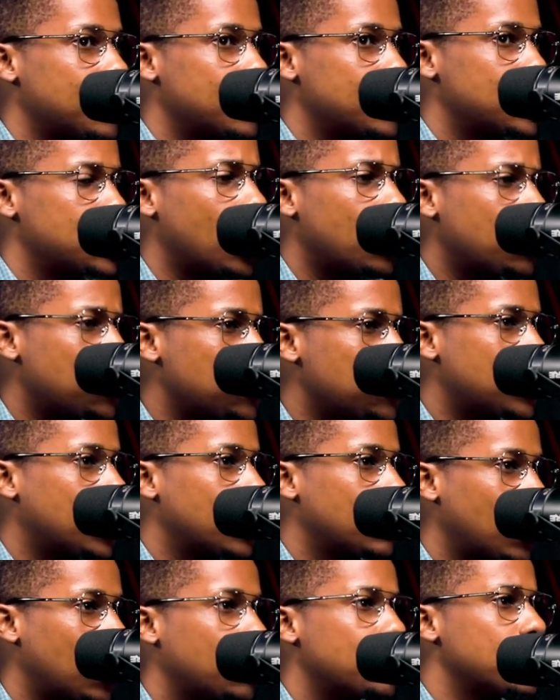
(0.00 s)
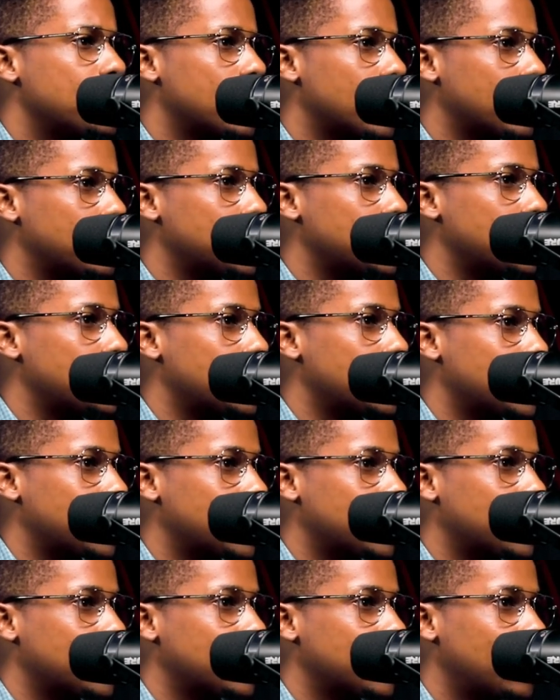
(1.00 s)
So how do you love a God
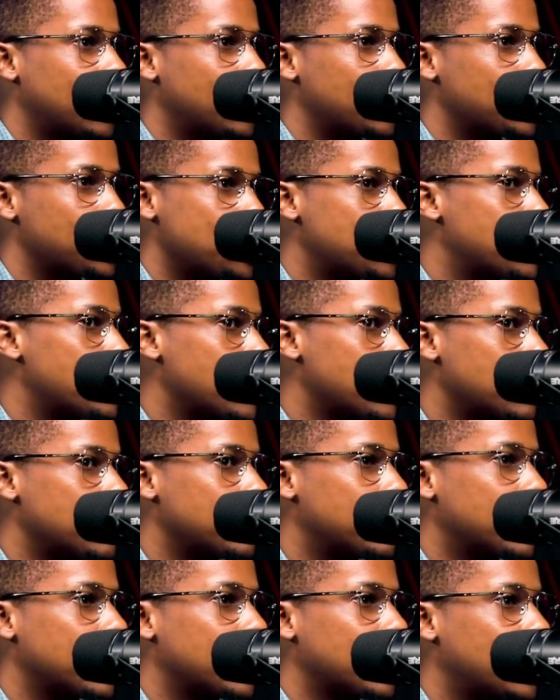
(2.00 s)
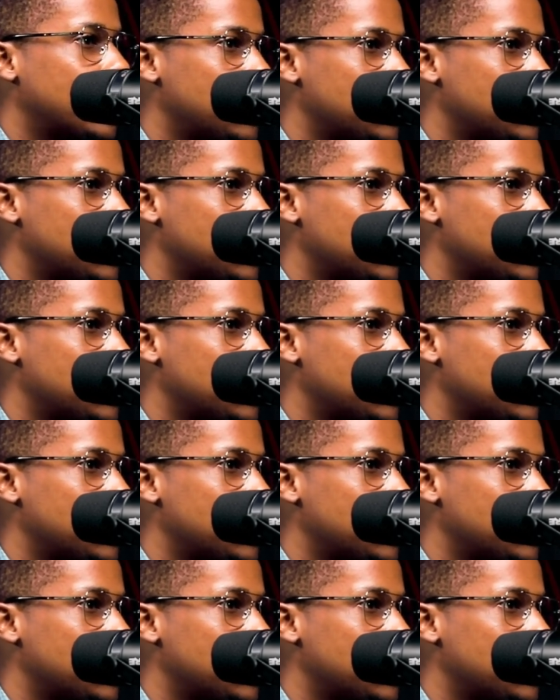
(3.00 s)
like that? How do you call him fair?